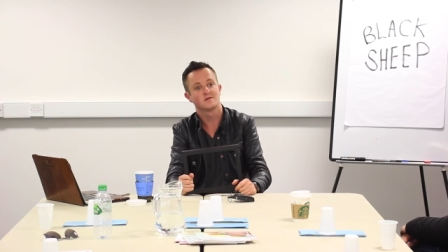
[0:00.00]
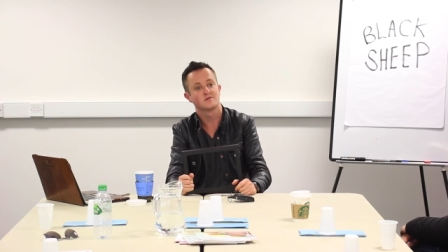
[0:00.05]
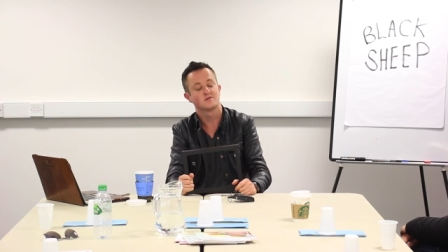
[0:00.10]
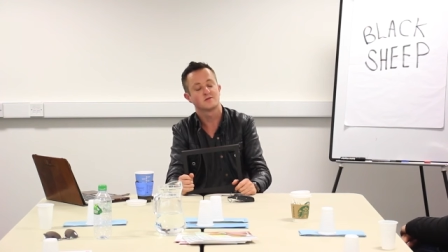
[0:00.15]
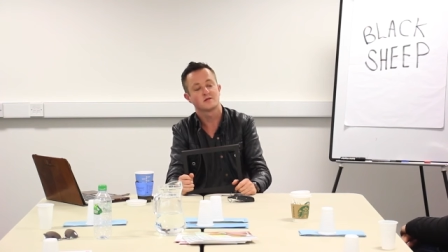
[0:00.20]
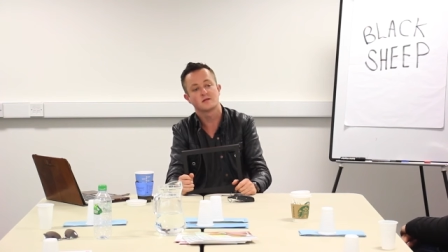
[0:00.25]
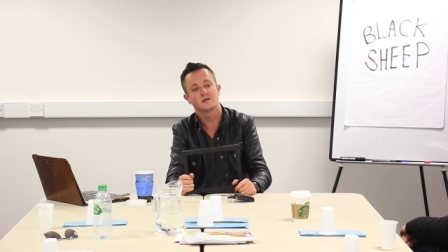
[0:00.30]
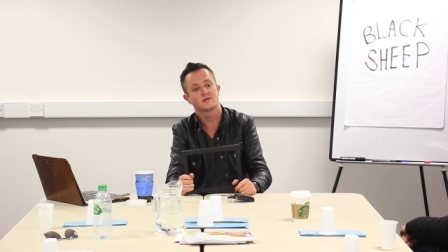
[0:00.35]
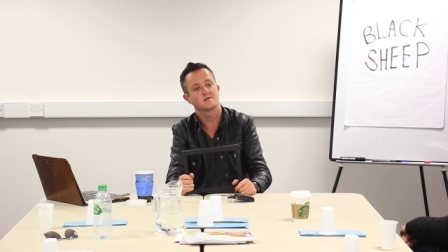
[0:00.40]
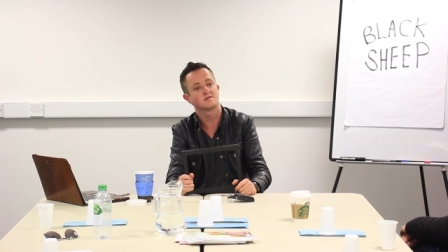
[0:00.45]

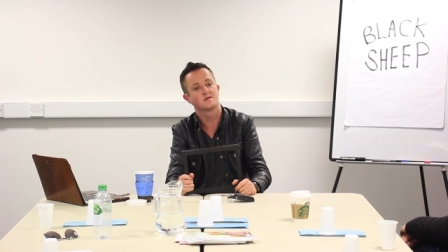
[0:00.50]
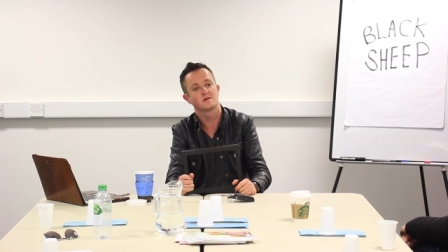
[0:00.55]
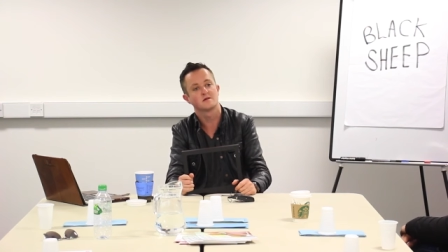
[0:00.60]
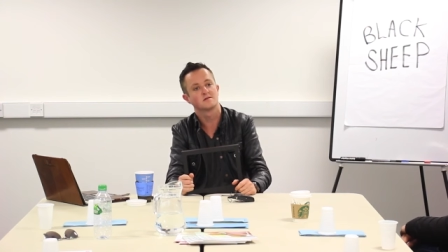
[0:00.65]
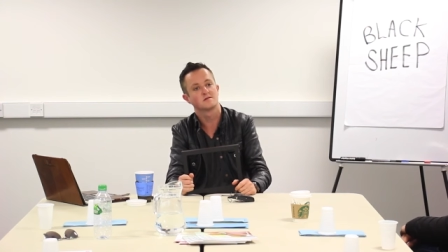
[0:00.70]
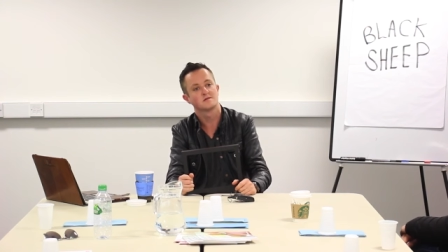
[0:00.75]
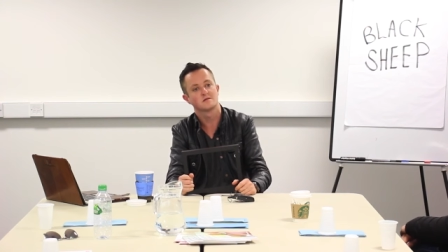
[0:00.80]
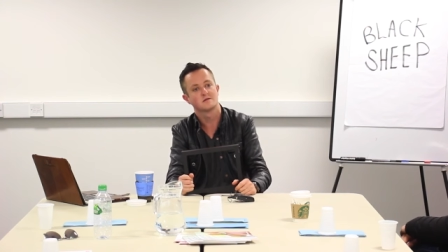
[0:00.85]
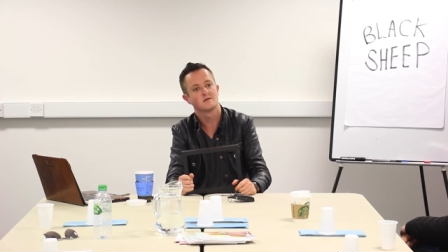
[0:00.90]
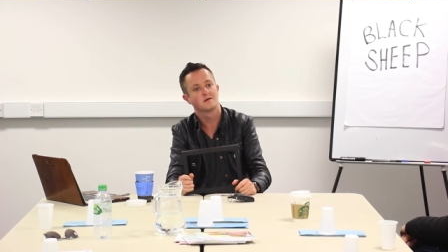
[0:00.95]
You say that's
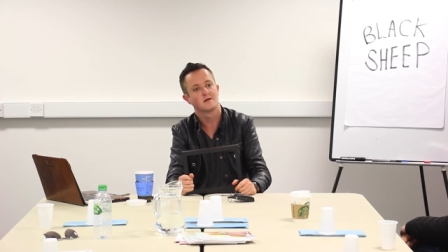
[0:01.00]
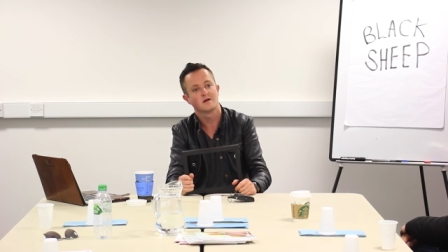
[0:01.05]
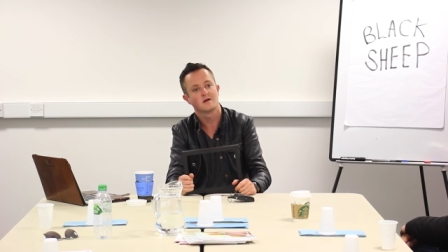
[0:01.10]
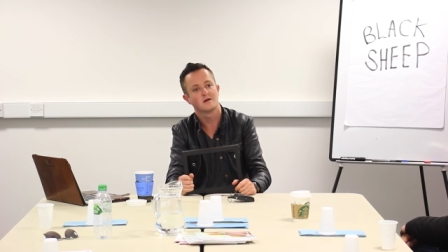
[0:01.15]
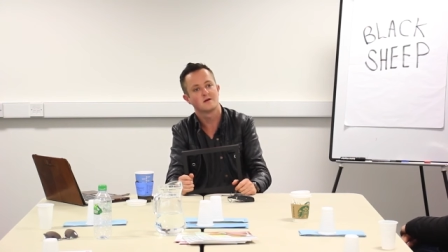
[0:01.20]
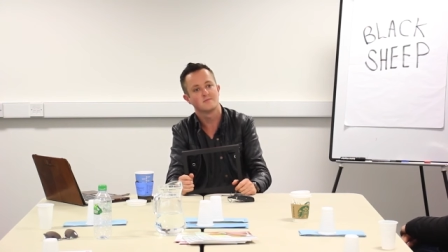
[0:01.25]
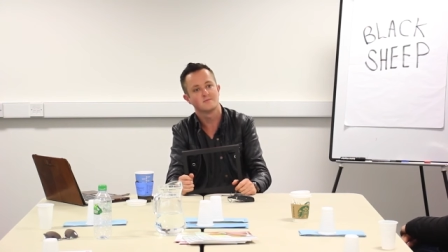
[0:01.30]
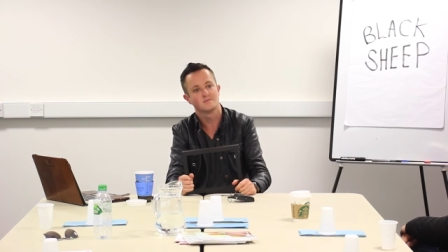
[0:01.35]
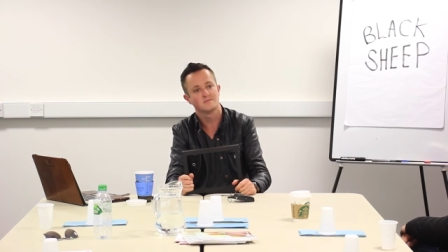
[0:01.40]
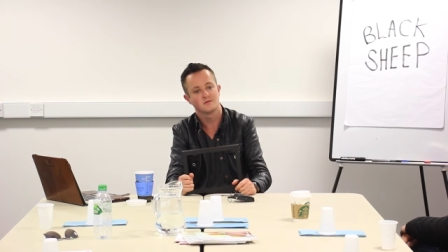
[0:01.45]
nice.
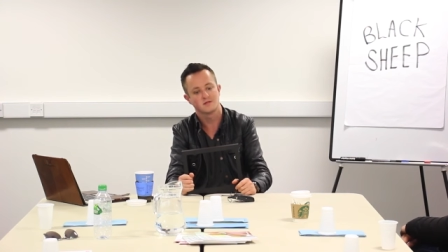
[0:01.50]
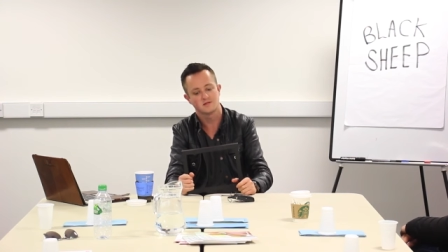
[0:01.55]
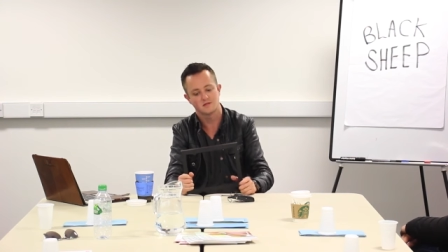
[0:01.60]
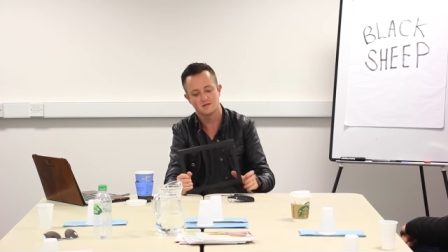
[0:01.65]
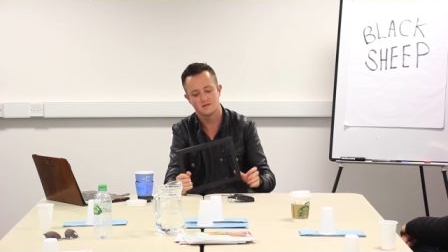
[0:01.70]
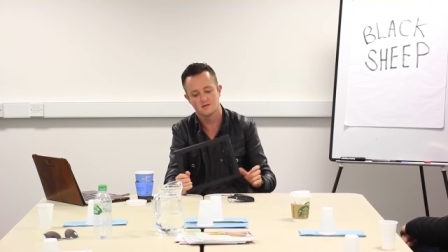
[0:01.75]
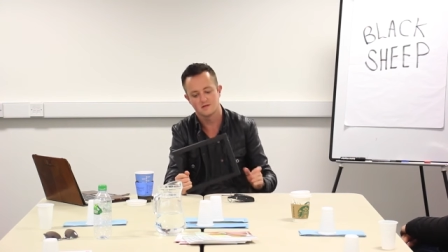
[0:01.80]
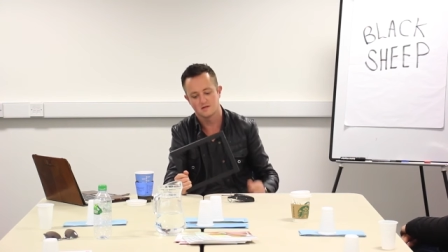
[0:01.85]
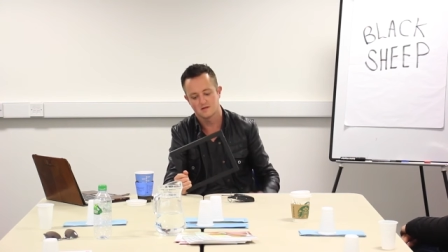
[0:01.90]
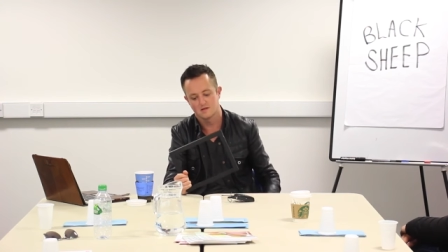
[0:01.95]
Um,
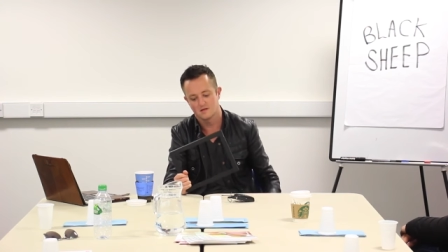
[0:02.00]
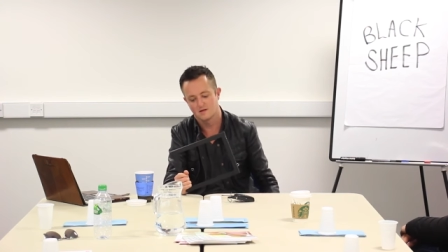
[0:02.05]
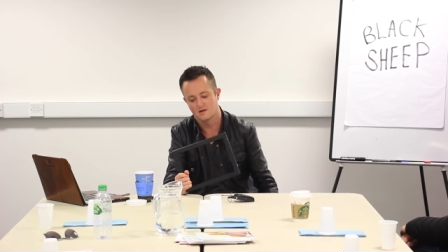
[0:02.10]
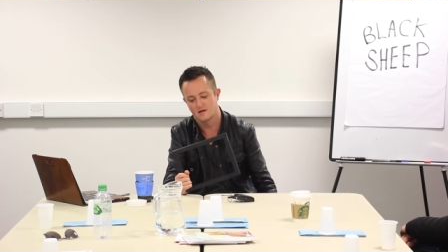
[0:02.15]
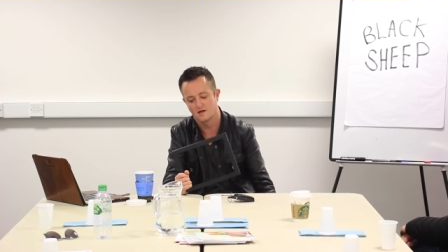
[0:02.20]
that's nice.